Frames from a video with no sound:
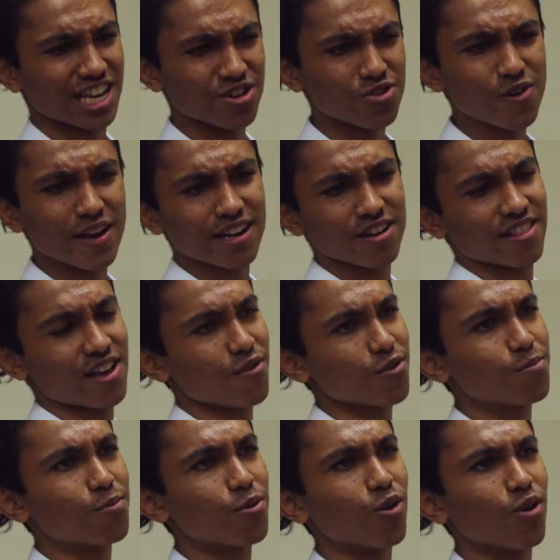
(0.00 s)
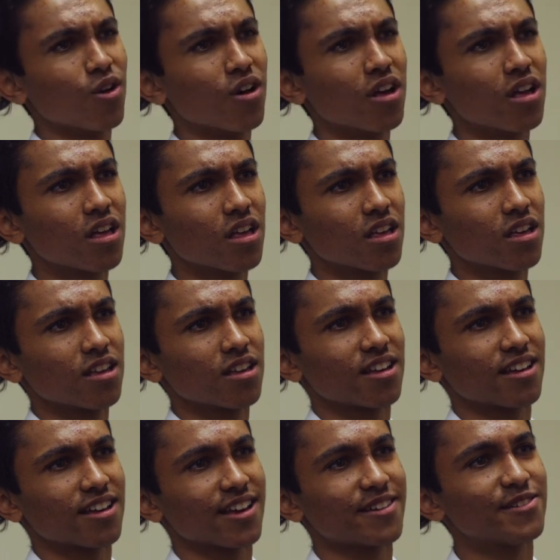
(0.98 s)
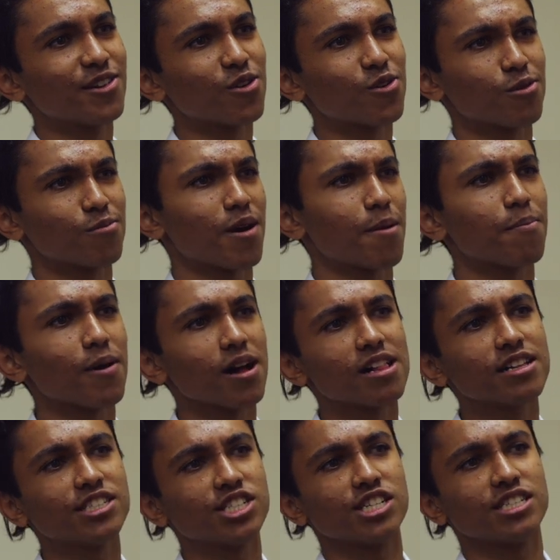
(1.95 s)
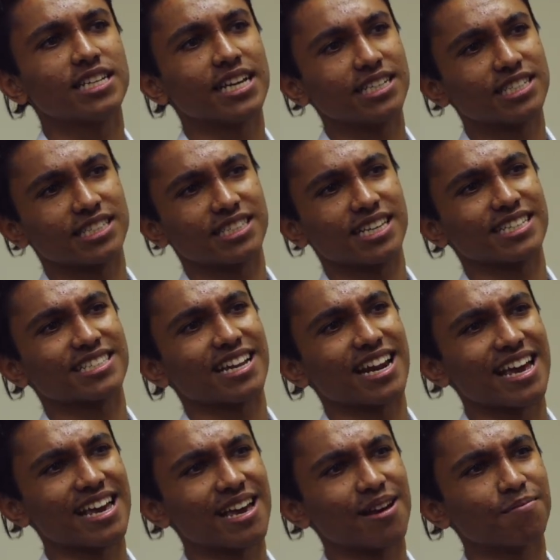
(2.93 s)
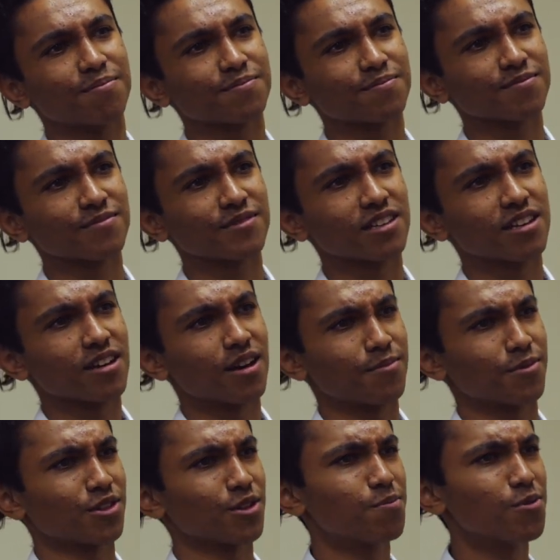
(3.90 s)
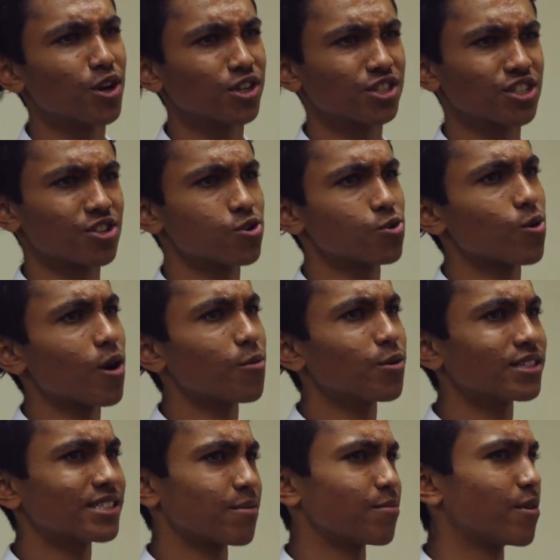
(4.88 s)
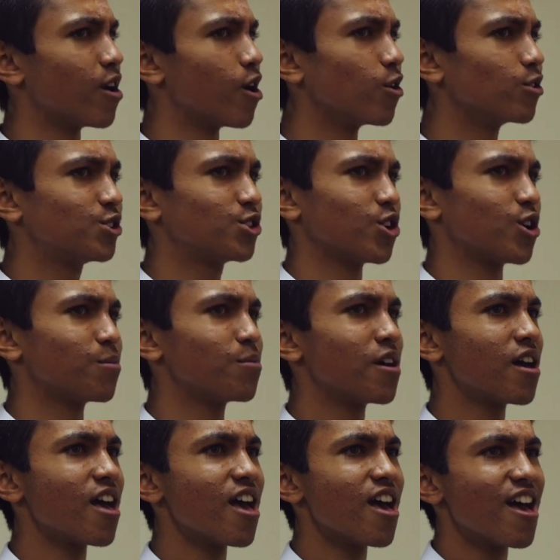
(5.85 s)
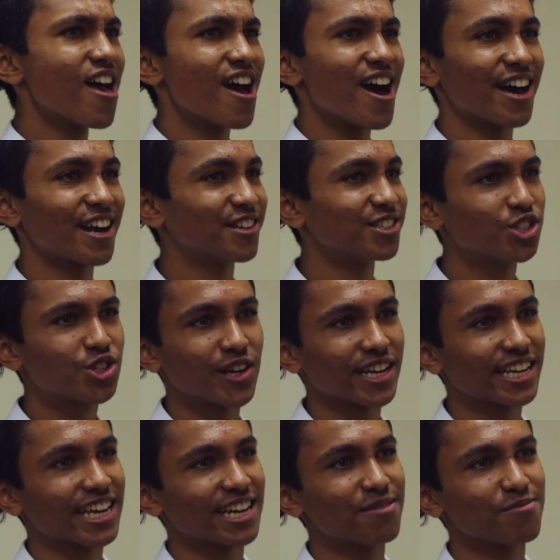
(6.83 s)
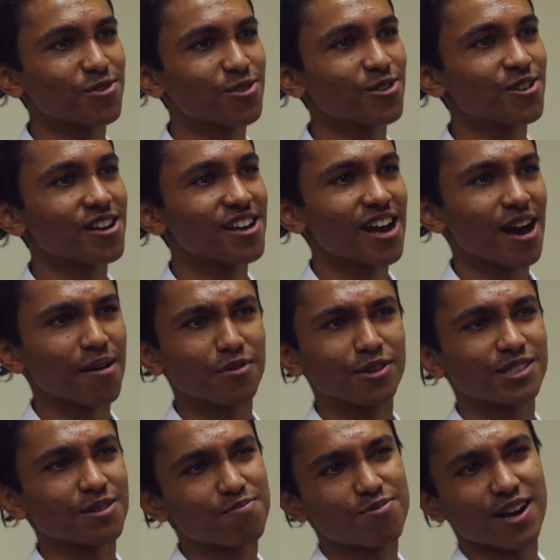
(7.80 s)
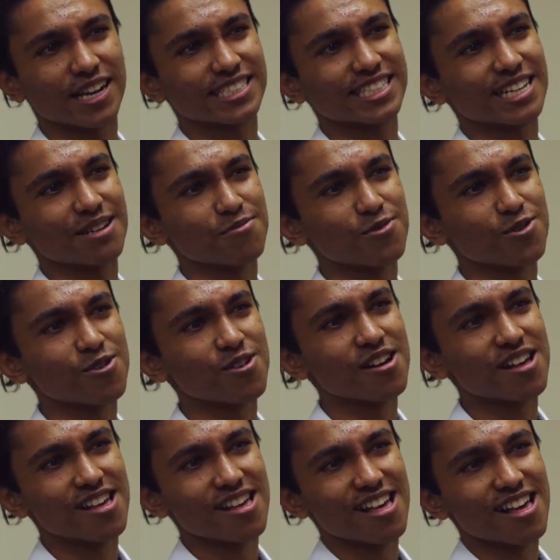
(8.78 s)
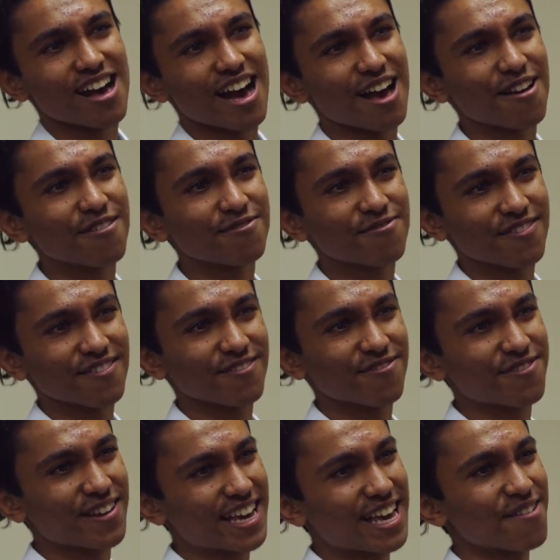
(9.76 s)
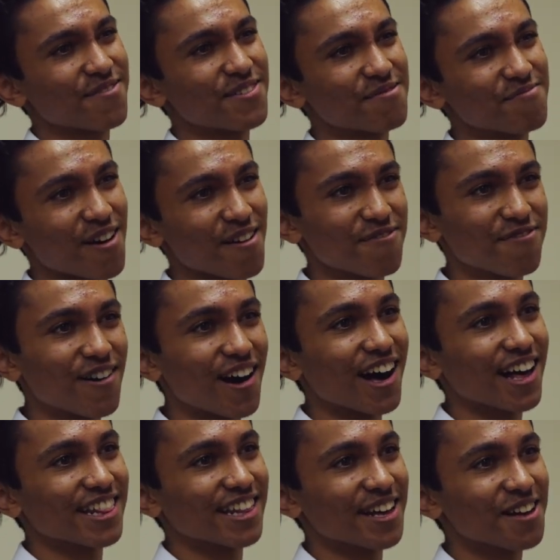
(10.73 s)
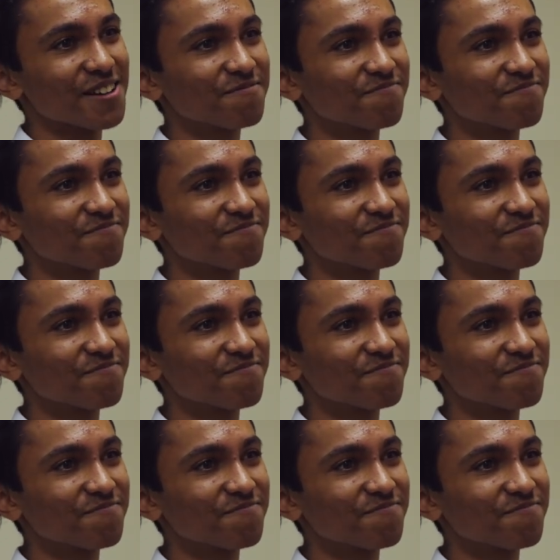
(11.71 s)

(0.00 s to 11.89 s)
that you read on that report. I'm not what my biology teacher says that I am. I'm not the person who I was at my old job. I don't drink anymore. I'm not depressed anymore. I've forgiven my father.